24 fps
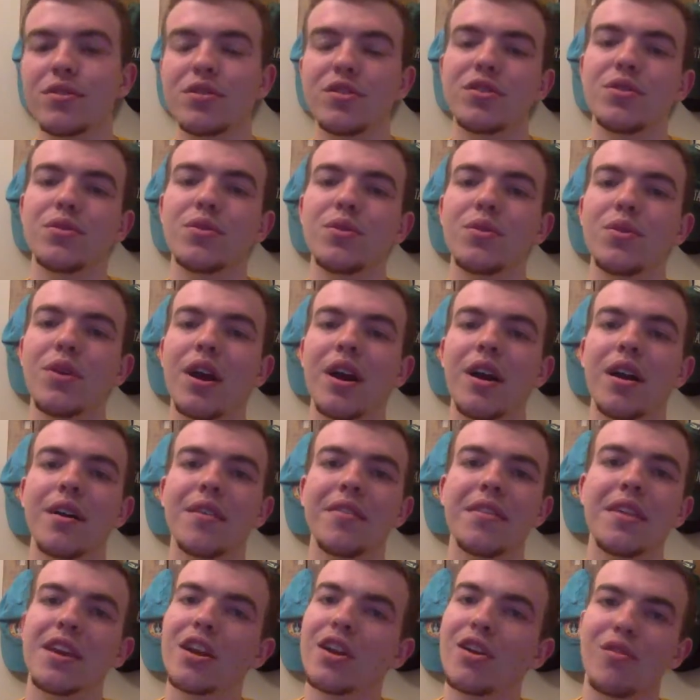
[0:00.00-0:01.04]
to
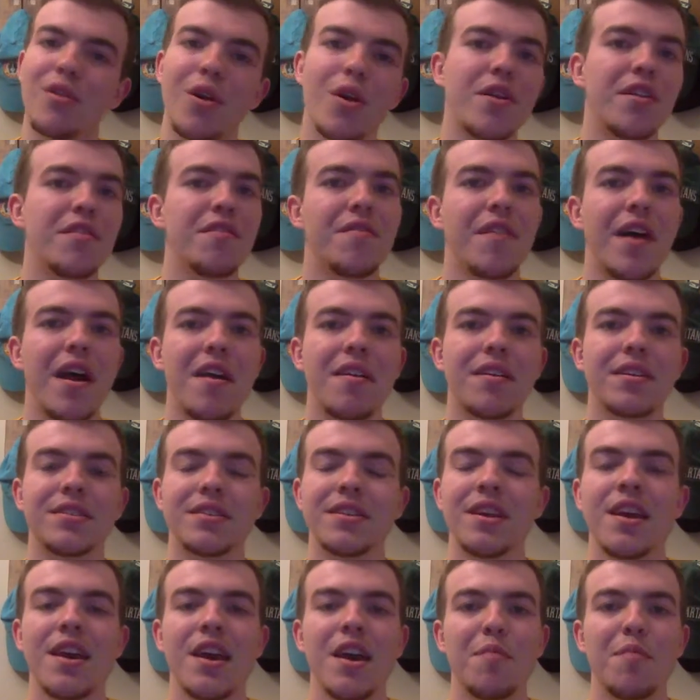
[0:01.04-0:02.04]
the coronavirus.